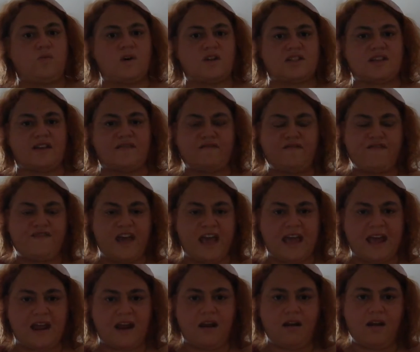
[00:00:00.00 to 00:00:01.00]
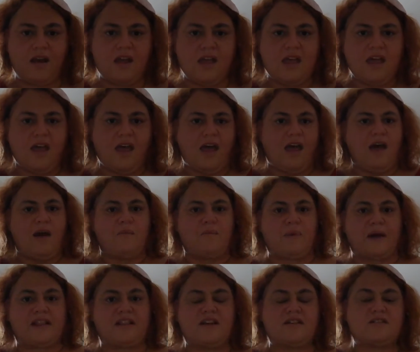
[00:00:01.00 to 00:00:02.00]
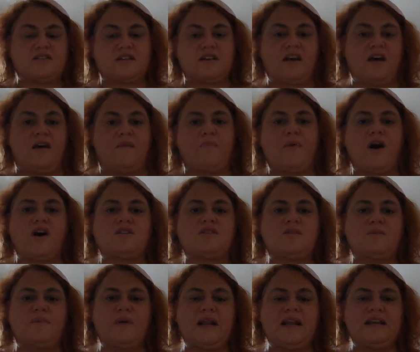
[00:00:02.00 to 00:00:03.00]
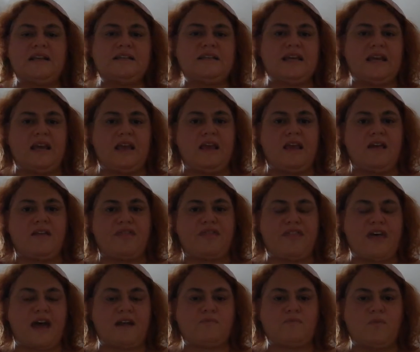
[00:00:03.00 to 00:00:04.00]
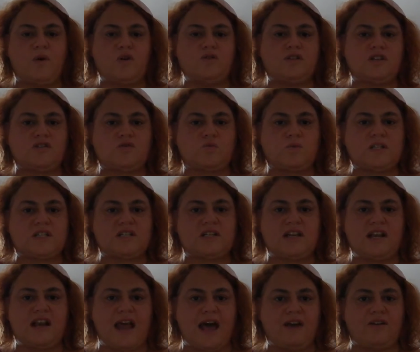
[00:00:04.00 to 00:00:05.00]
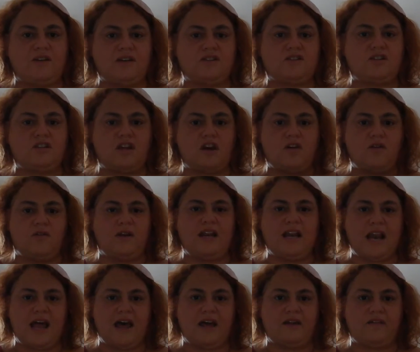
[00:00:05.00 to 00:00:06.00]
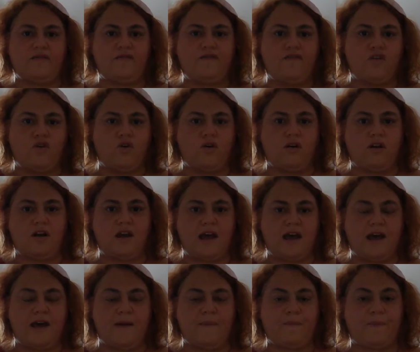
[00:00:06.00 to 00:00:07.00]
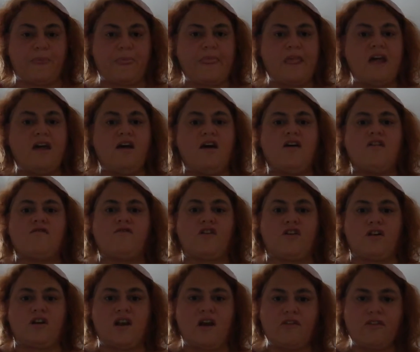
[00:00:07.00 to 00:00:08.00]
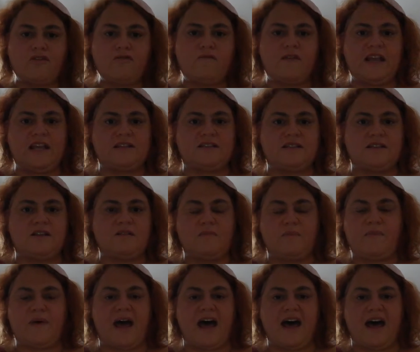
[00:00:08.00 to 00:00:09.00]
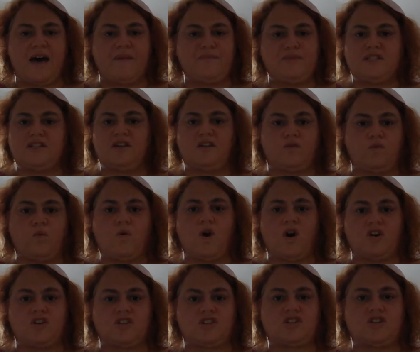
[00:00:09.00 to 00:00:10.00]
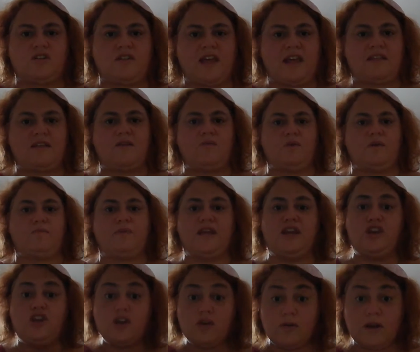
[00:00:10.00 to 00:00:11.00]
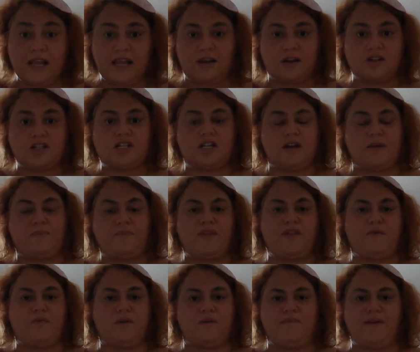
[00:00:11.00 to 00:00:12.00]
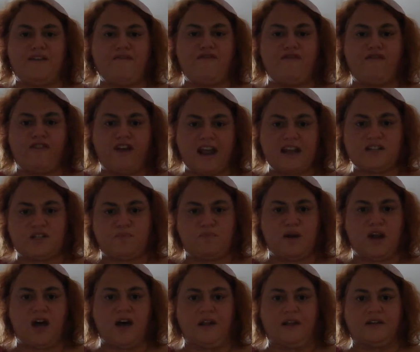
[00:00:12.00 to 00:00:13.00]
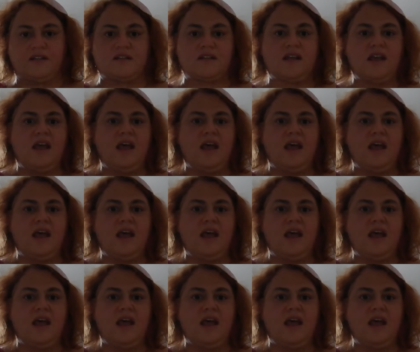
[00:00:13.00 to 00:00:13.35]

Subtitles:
unfair, but there's a possibility that Moses wasn't allowed into the Holy Land for another reason. Perhaps it was so that there would be new leadership, there would be fresh blood,